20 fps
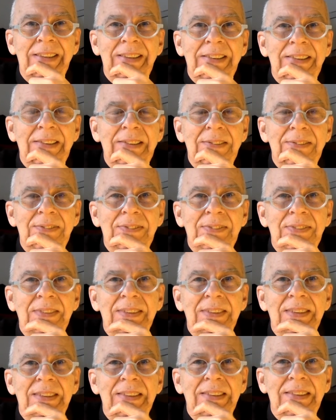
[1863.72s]
you know,
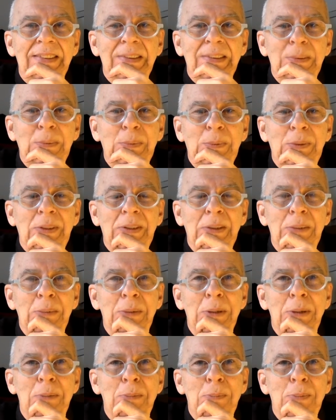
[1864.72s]
we're going to
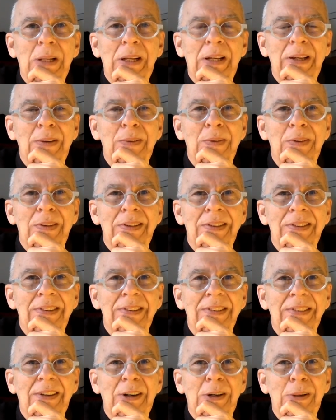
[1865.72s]
be playing with
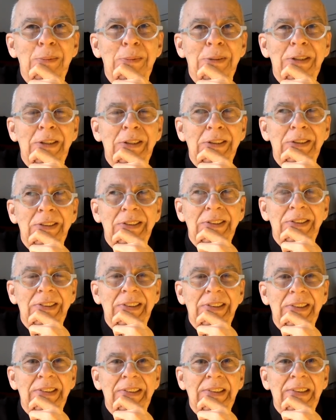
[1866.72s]
art materials and
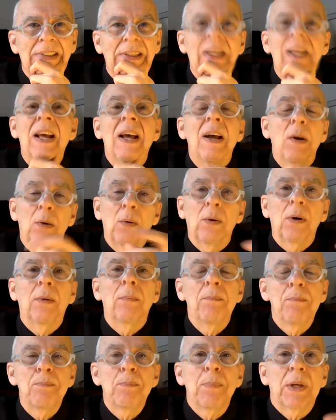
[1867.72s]
things like.
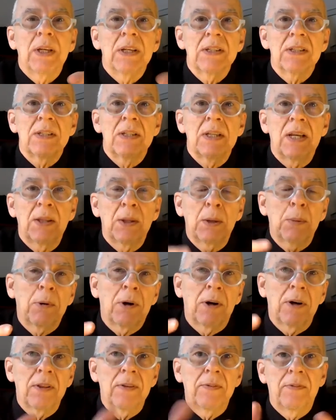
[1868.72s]
Well, because the other
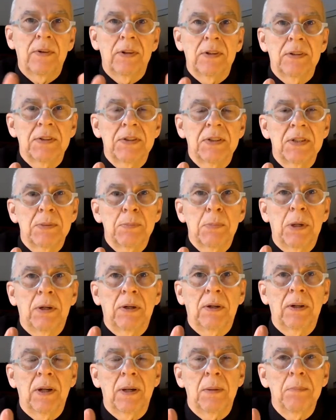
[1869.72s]
part of the fearlessness
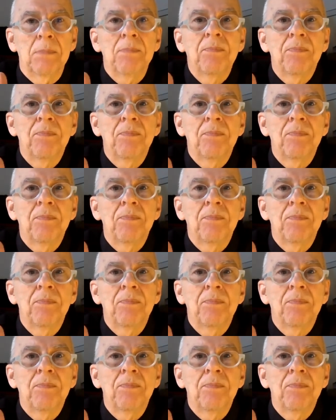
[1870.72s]
paradigm